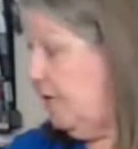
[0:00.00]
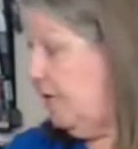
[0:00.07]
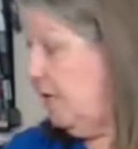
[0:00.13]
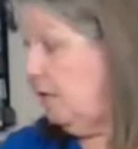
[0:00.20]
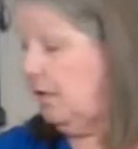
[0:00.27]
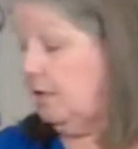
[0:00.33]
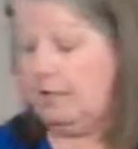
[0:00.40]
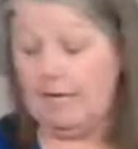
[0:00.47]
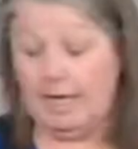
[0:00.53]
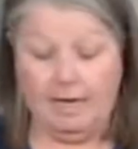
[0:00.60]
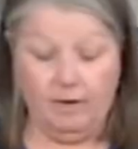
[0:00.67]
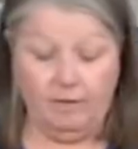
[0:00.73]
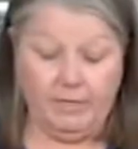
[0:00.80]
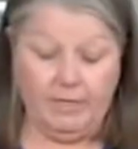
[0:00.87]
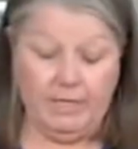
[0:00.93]
our little guy
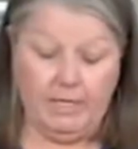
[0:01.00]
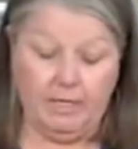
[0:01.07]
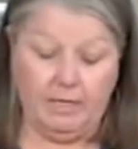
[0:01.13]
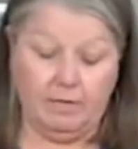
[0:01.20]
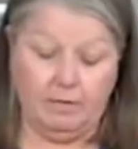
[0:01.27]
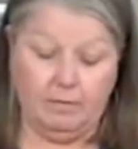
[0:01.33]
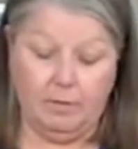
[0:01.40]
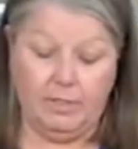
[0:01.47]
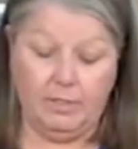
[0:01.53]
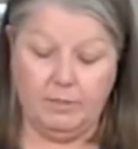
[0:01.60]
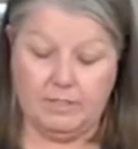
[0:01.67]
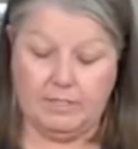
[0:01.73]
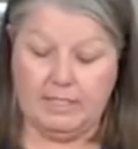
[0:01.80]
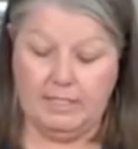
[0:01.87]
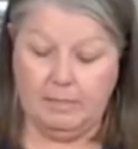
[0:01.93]
over here, we
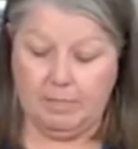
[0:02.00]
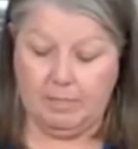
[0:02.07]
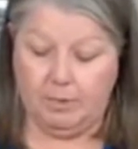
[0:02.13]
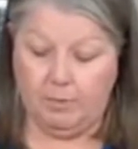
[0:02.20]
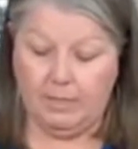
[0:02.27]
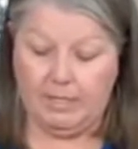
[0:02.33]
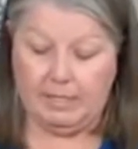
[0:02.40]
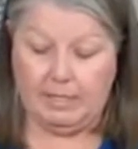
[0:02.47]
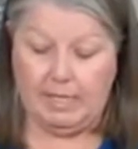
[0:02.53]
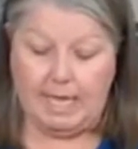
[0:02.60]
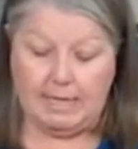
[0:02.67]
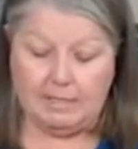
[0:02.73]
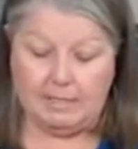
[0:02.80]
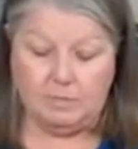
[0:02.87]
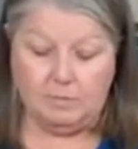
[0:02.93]
used him in a wreath
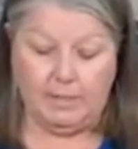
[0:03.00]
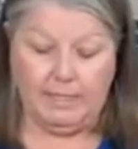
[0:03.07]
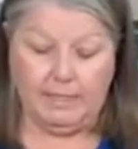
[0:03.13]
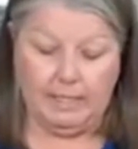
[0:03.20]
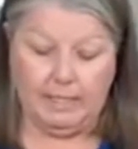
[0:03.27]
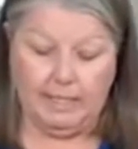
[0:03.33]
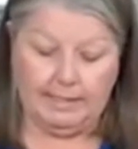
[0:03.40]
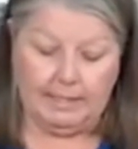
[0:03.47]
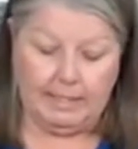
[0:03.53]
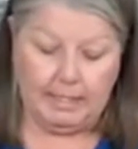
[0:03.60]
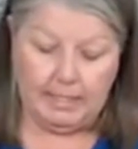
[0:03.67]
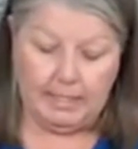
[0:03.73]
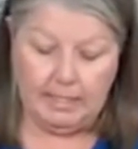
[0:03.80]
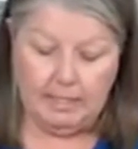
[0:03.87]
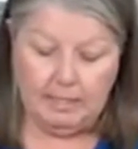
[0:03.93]
last week,
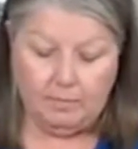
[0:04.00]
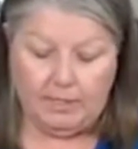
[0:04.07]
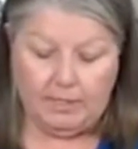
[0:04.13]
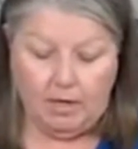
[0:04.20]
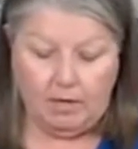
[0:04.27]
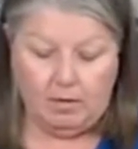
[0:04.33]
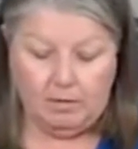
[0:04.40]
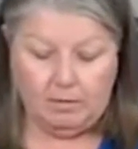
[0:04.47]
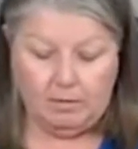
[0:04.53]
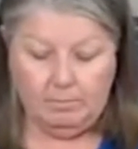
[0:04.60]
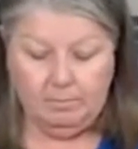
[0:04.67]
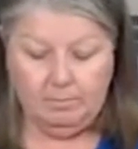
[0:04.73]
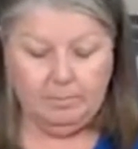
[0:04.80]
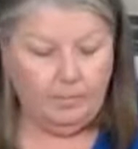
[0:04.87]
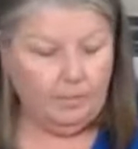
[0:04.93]
Lucky, we call him.
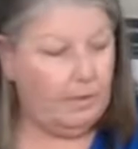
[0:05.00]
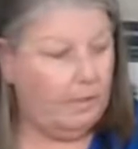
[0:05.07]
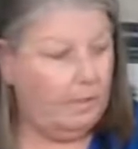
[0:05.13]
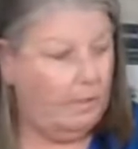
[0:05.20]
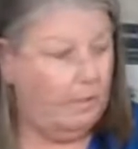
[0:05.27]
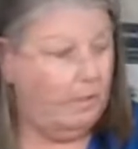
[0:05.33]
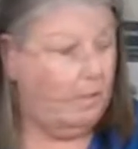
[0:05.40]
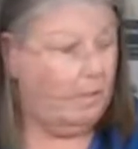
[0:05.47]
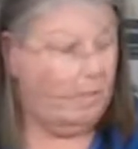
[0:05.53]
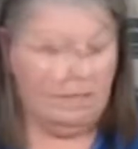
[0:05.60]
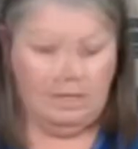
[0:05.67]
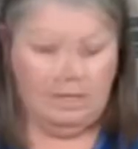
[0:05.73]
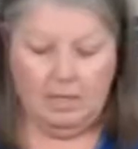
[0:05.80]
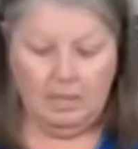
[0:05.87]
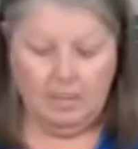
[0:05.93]

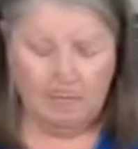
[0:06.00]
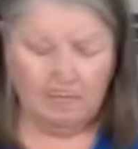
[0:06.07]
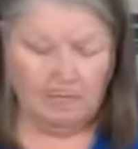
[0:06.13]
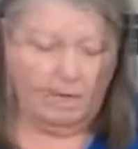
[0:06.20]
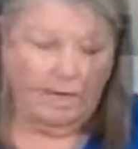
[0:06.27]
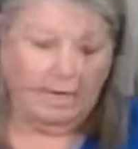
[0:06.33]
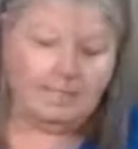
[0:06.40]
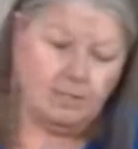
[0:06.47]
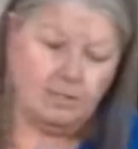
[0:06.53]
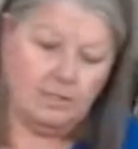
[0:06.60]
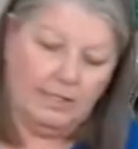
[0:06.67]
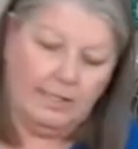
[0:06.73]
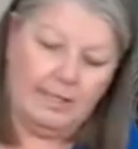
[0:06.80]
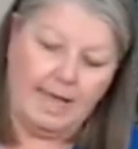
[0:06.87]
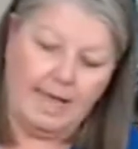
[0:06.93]
All right, so
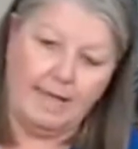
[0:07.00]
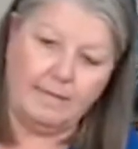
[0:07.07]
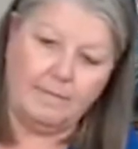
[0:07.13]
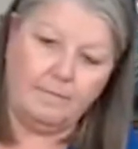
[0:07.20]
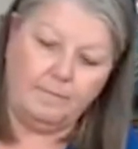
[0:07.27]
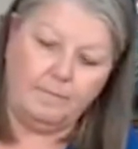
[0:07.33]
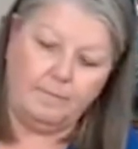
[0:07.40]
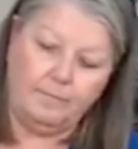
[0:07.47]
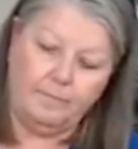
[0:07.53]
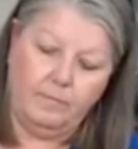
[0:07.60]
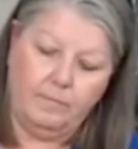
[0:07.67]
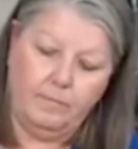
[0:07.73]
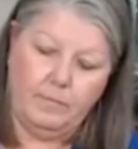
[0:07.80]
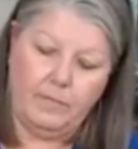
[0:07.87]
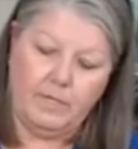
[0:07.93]
look at that.
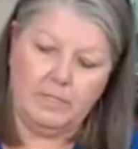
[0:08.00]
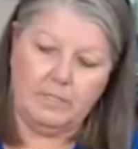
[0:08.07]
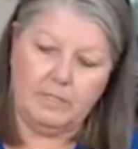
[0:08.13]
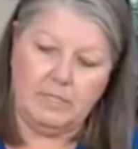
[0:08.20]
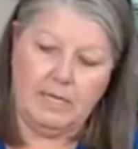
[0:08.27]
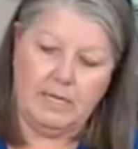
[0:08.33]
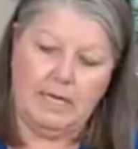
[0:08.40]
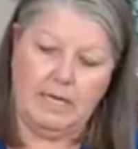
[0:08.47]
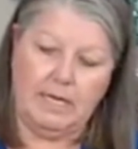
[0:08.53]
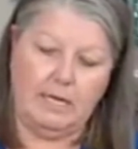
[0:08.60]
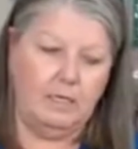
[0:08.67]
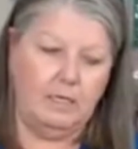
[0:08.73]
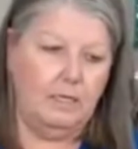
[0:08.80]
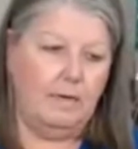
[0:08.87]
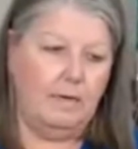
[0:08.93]
There's at the
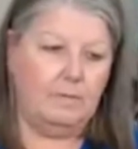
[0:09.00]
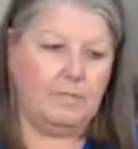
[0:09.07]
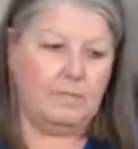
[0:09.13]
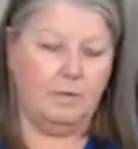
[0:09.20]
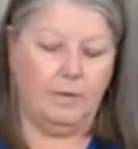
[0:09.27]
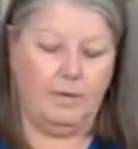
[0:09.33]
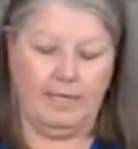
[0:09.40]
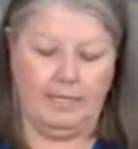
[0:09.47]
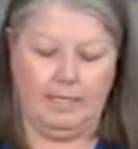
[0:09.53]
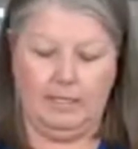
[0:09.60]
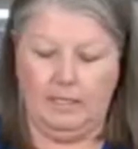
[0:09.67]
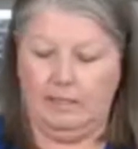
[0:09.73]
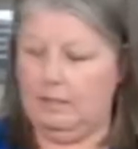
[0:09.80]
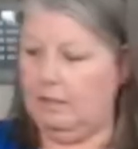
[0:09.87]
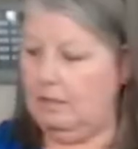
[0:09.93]
end. That was quick.
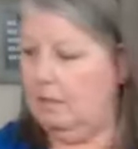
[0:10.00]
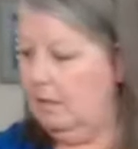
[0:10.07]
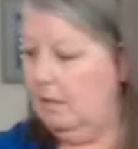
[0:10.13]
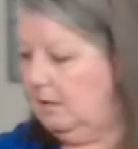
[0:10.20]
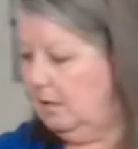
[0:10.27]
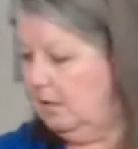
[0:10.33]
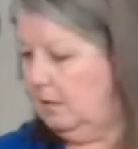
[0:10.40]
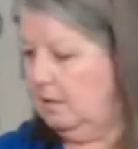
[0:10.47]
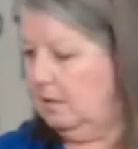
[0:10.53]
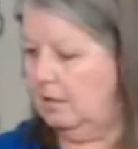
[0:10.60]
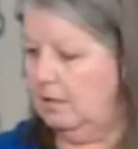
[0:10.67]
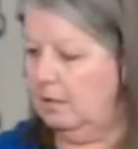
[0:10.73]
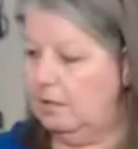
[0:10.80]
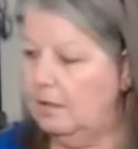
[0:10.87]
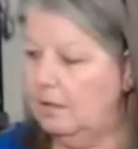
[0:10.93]

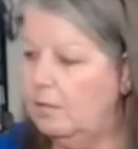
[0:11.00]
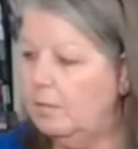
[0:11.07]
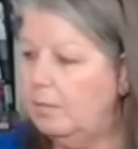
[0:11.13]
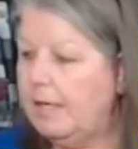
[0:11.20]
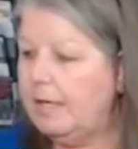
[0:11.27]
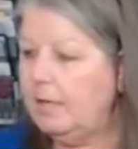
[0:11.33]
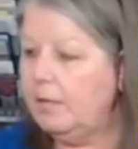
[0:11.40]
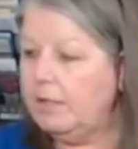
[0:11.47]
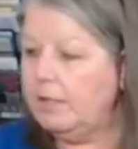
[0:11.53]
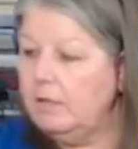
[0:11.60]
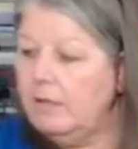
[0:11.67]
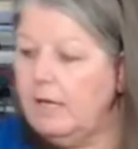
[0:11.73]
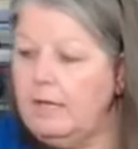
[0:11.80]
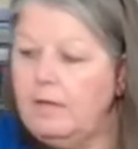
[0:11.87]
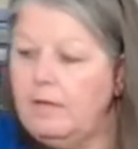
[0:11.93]
Went by quicker than
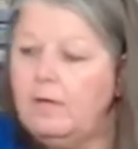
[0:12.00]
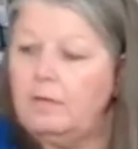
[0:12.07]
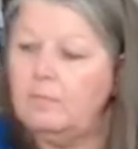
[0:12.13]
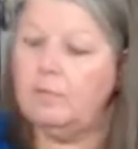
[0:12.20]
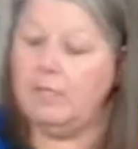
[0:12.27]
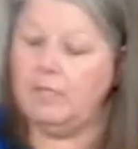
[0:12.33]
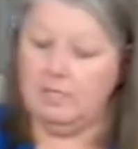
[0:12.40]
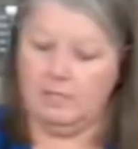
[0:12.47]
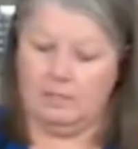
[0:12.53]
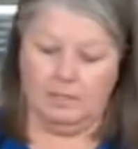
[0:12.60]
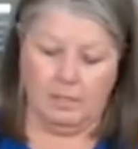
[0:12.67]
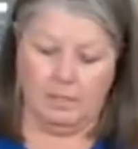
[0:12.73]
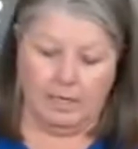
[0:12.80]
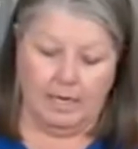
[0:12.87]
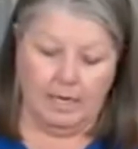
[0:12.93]
I thought it would.
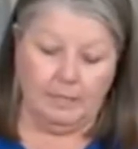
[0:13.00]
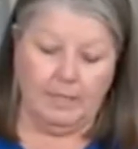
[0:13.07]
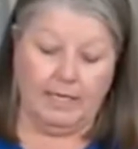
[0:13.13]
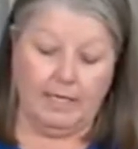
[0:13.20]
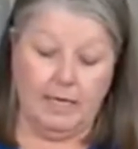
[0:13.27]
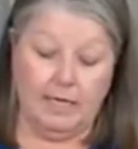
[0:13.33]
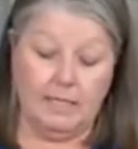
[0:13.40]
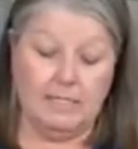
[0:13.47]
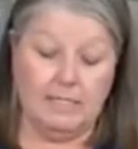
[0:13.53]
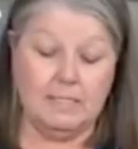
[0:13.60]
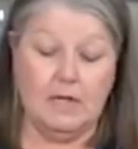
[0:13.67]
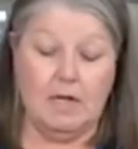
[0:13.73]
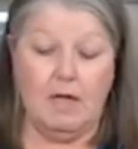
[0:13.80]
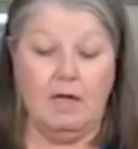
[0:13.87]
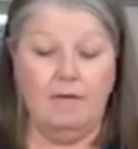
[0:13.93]
All right, I'm going to cut this
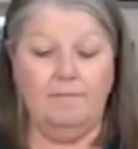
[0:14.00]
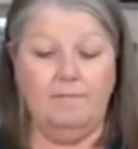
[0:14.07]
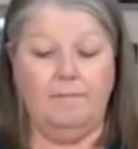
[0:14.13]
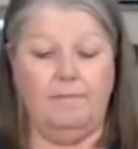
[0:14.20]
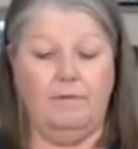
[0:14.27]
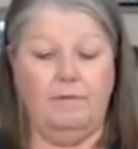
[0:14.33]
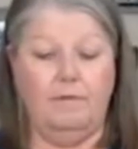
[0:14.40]
off,